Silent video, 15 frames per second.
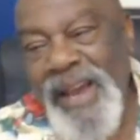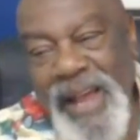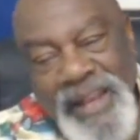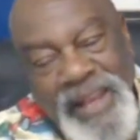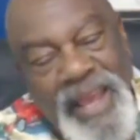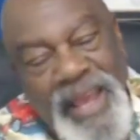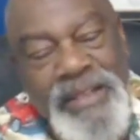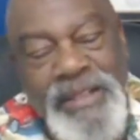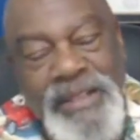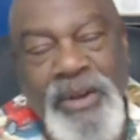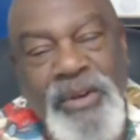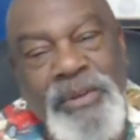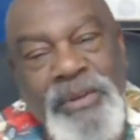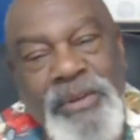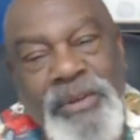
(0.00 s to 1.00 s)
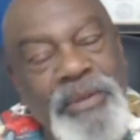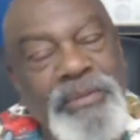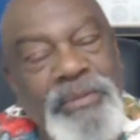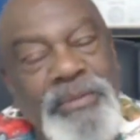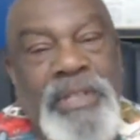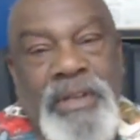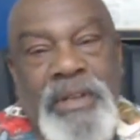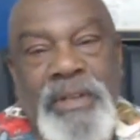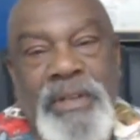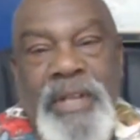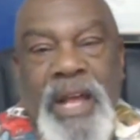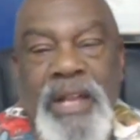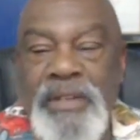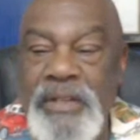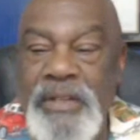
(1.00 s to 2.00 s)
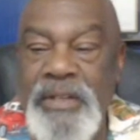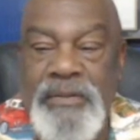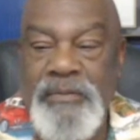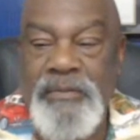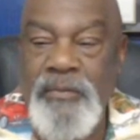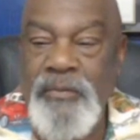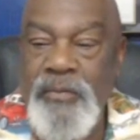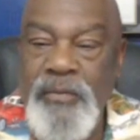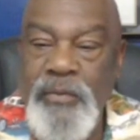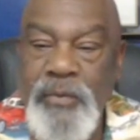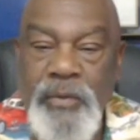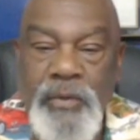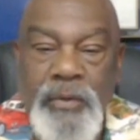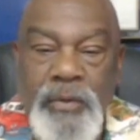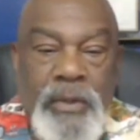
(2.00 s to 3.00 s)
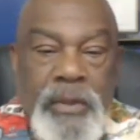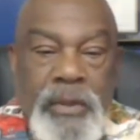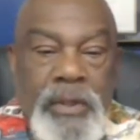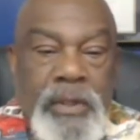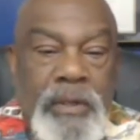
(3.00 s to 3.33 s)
do. But I refrain from it.